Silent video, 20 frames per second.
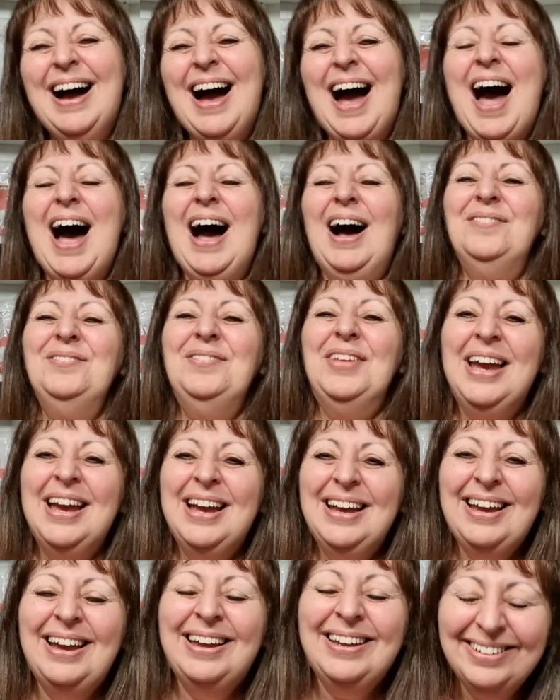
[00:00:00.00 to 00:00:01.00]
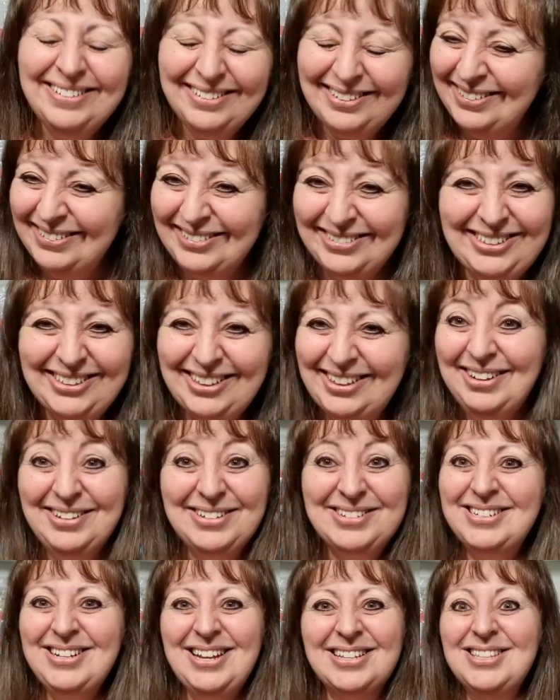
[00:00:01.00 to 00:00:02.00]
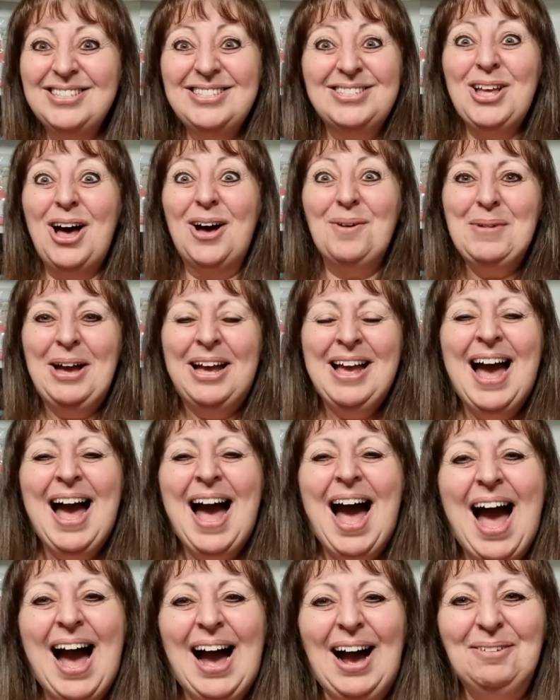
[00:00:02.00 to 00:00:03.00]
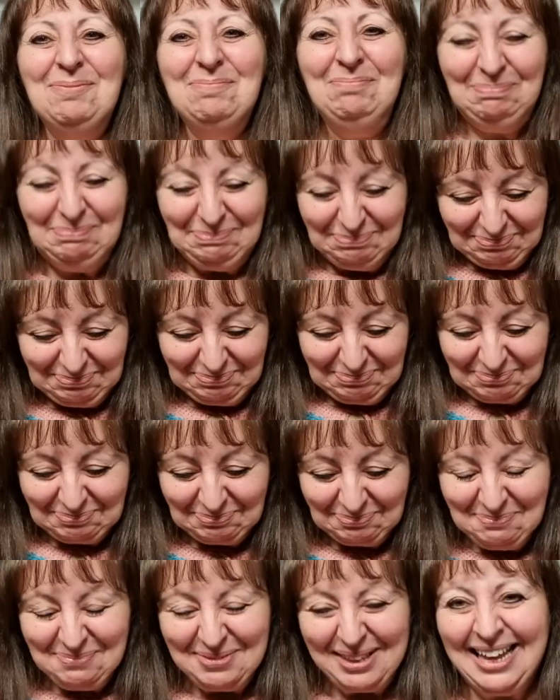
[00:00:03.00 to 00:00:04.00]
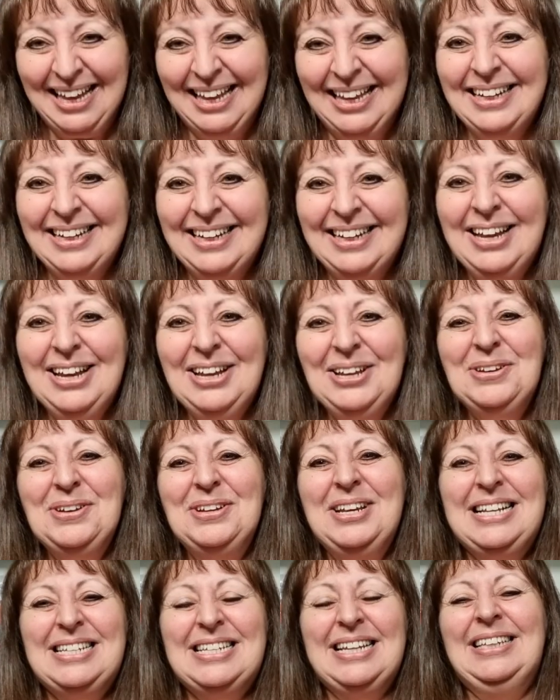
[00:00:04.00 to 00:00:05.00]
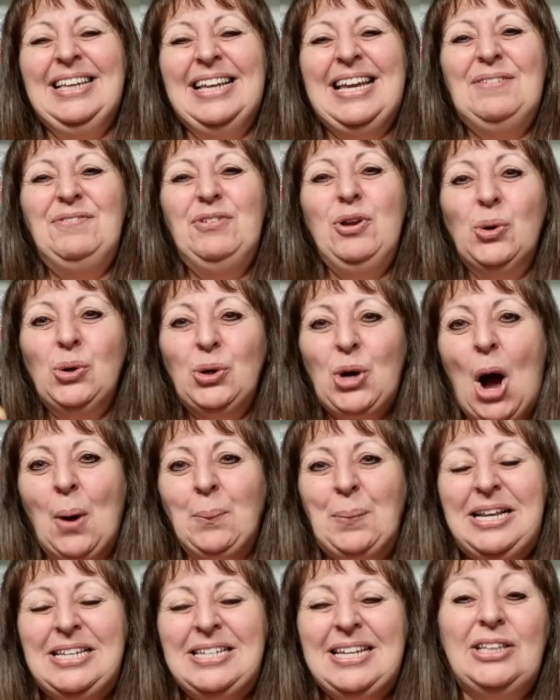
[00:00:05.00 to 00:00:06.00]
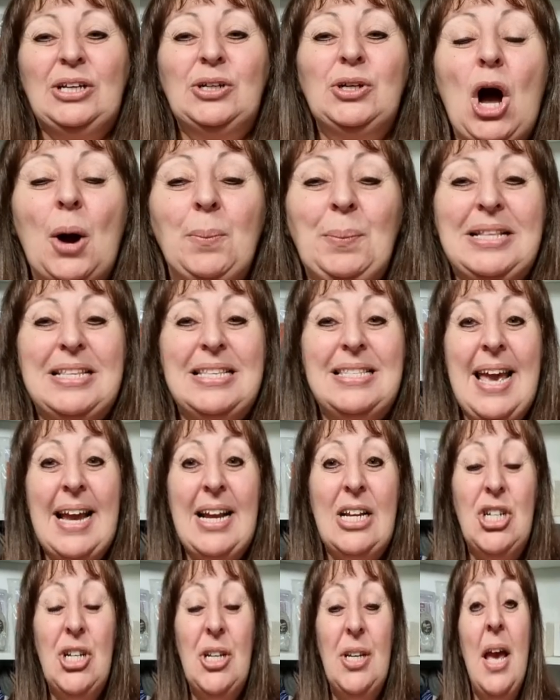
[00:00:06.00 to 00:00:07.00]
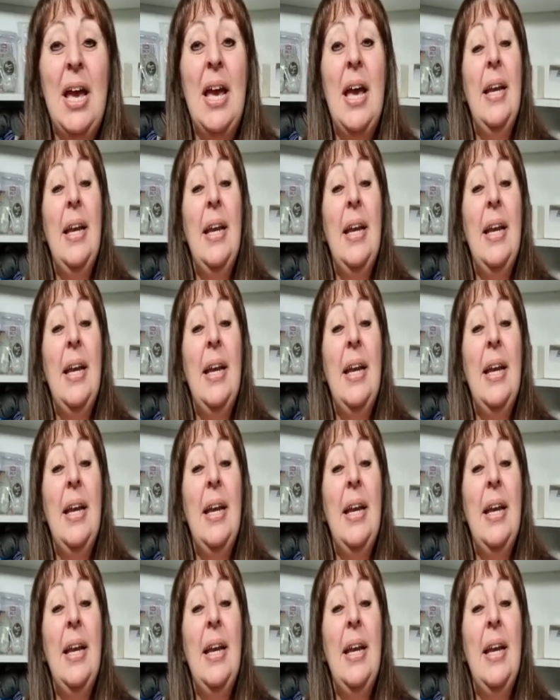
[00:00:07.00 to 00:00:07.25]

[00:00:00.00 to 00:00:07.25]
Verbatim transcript: um, she doesn't stop. Um, you need to leave your comment in the comment section.